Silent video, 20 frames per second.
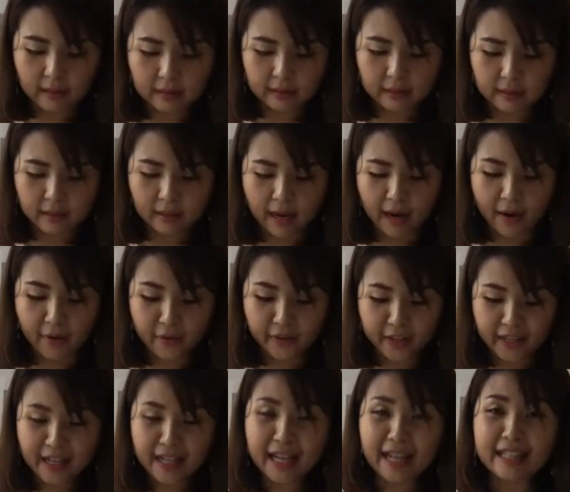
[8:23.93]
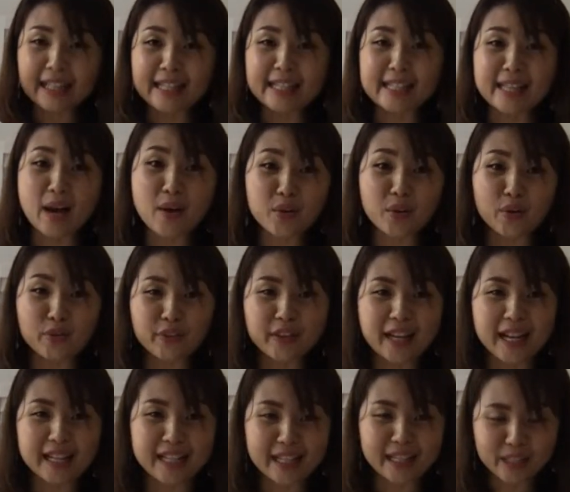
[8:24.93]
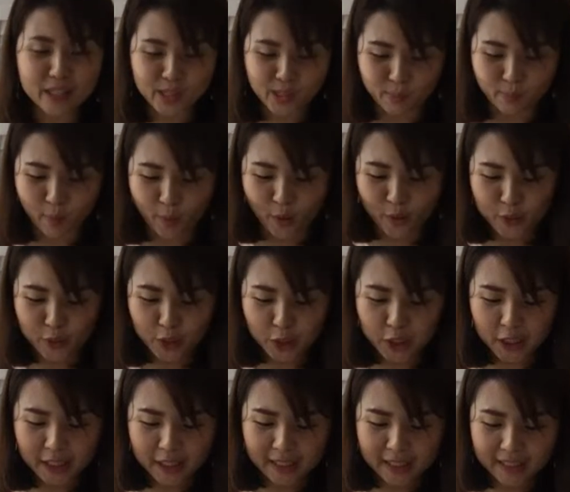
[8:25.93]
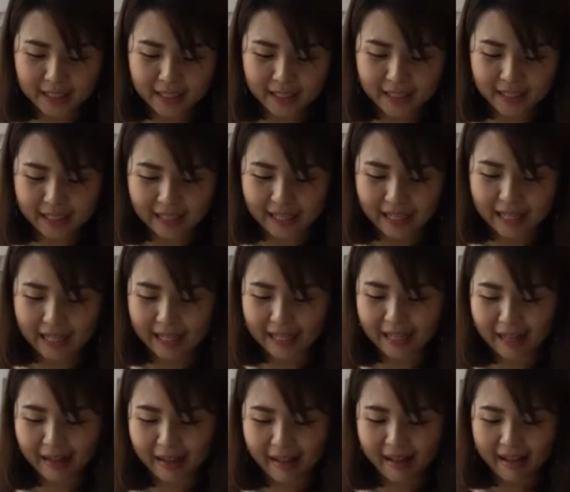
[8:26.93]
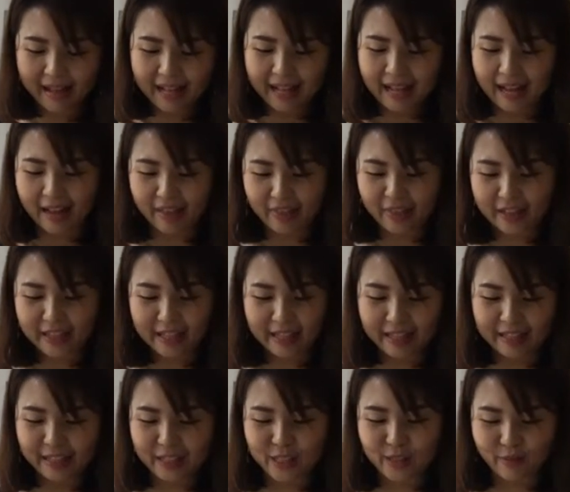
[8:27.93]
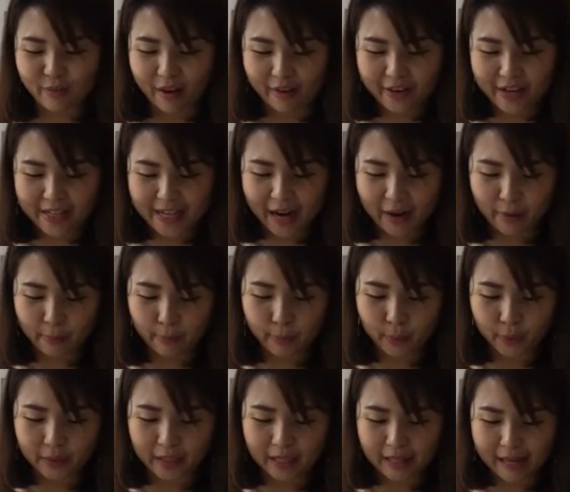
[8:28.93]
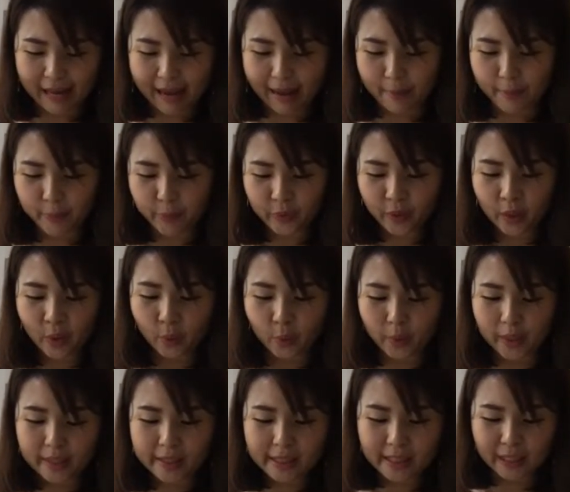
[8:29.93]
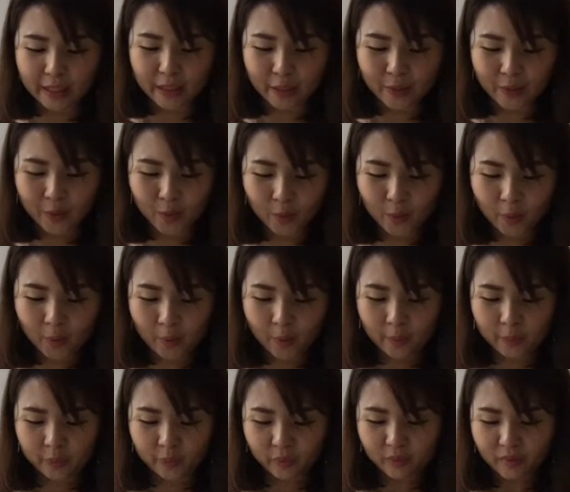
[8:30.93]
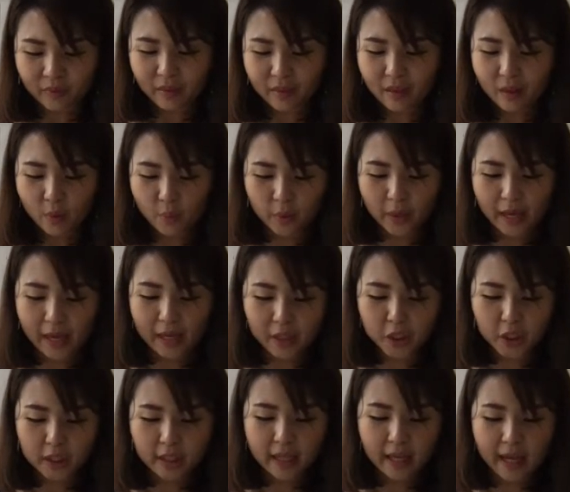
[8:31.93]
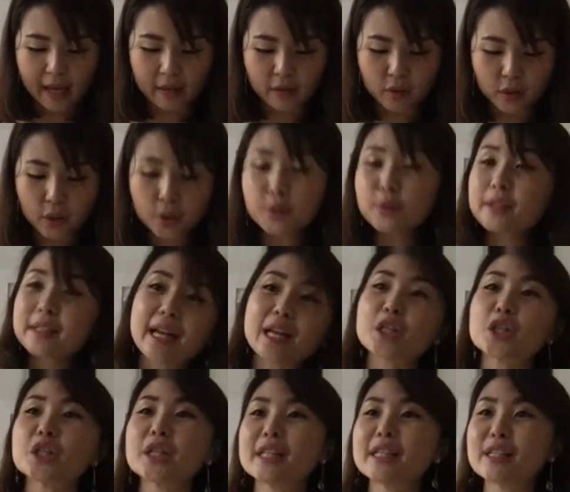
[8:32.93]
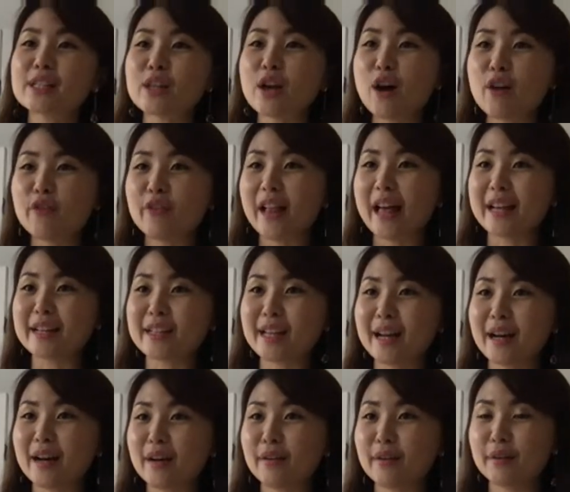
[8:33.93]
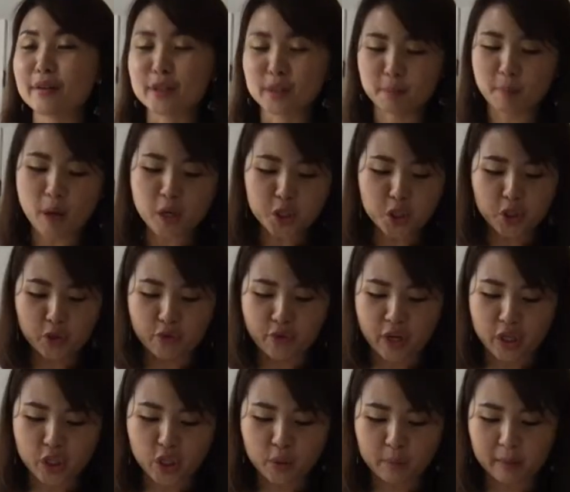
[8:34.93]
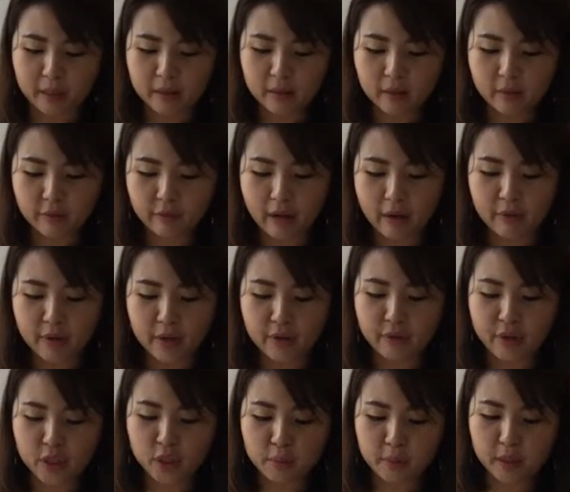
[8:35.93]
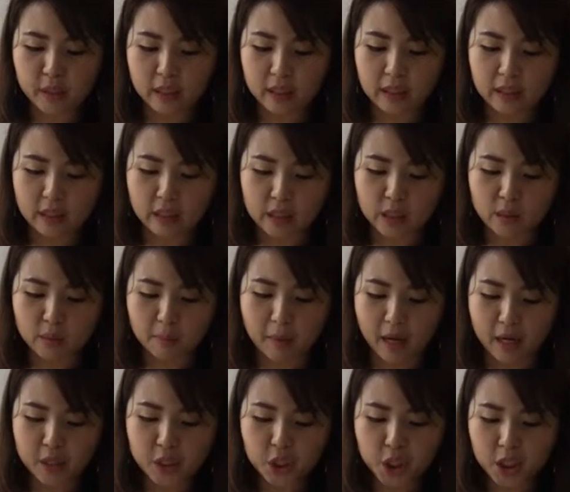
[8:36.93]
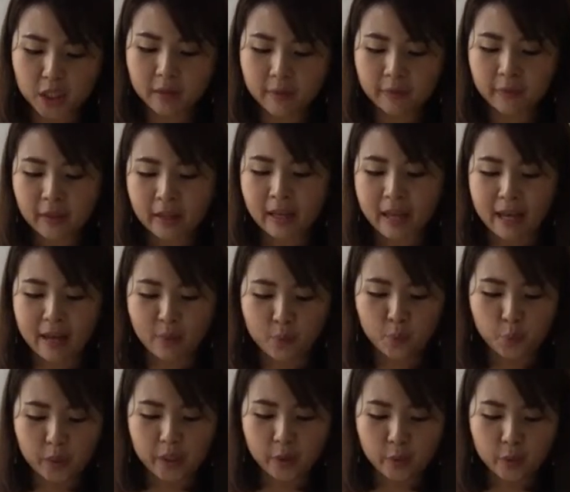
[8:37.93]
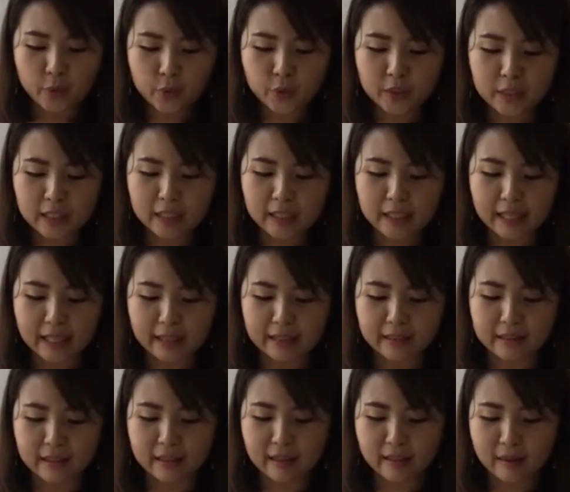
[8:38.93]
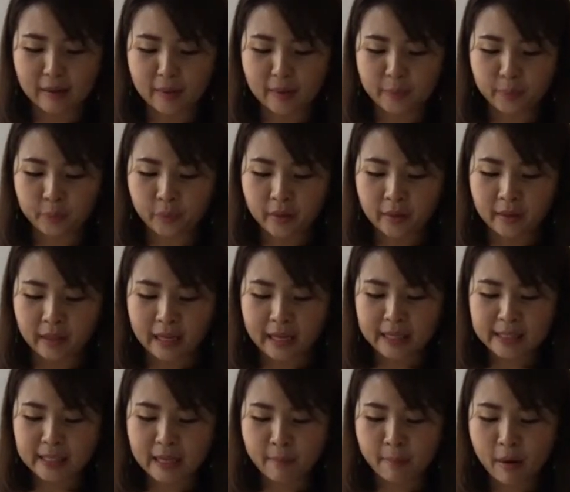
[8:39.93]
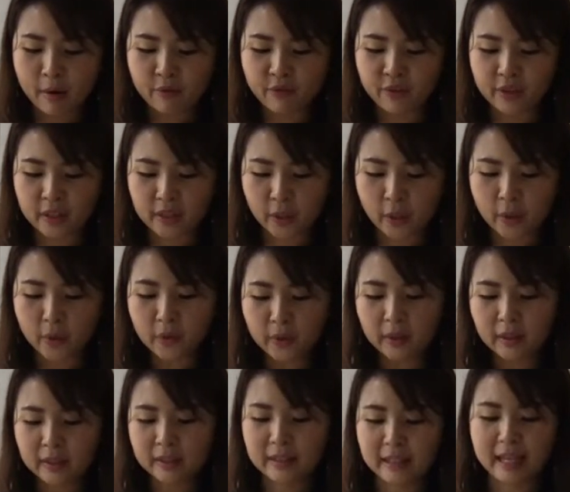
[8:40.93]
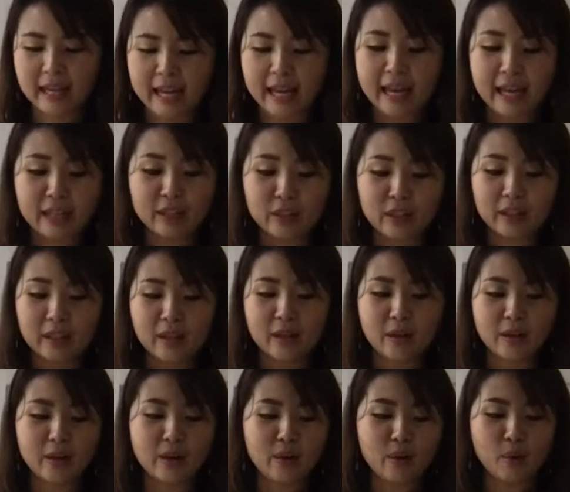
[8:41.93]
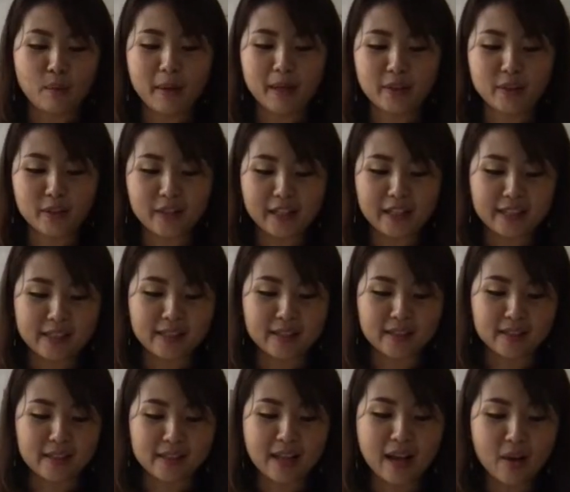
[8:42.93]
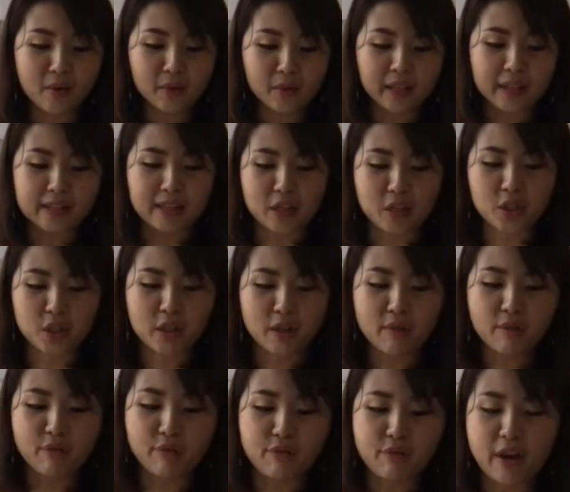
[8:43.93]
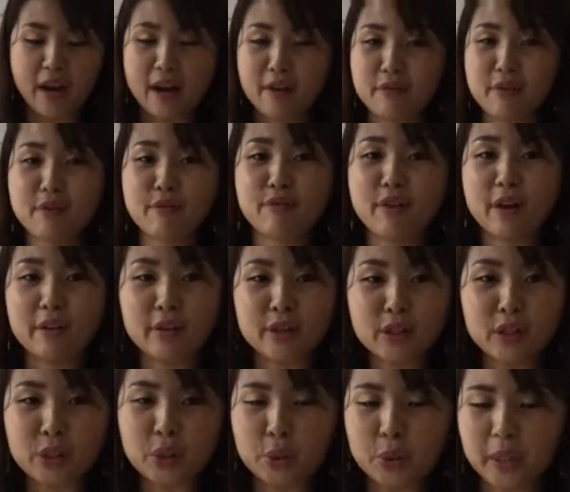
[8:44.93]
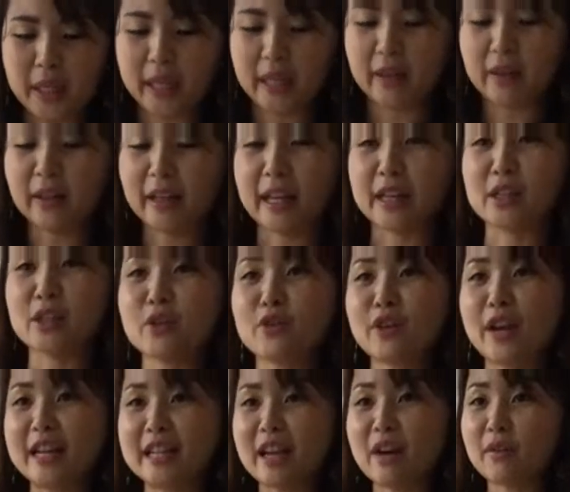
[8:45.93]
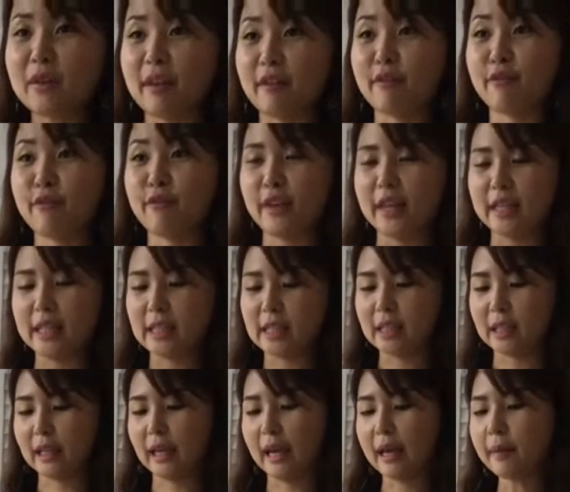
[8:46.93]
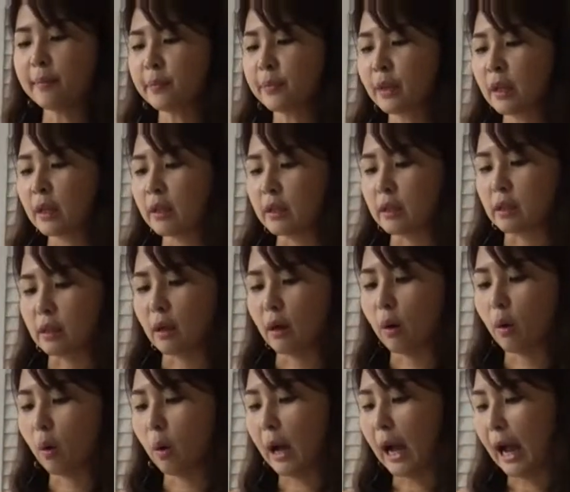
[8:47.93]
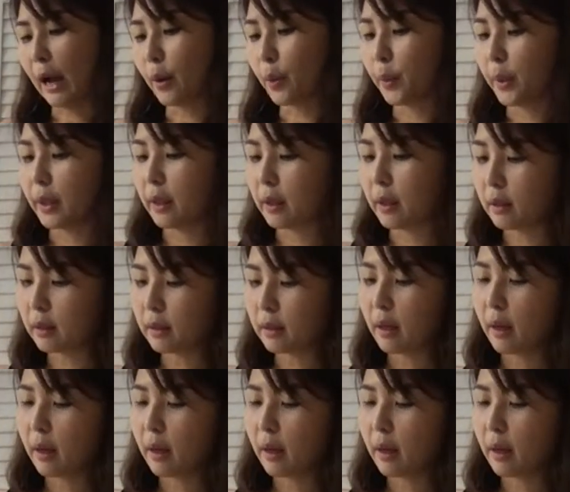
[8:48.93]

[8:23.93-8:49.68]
Yeah, I really like the sound of cutting sponge. I think that it is very therapeutic. And weeks ago, we actually had 2 sessions of like sponge arrangement, flower arrangement in a sponge. And we also did like ASMR video. And oh my goodness, the sound is actually very, very soothing. Okay, so right now it fits, okay? So I will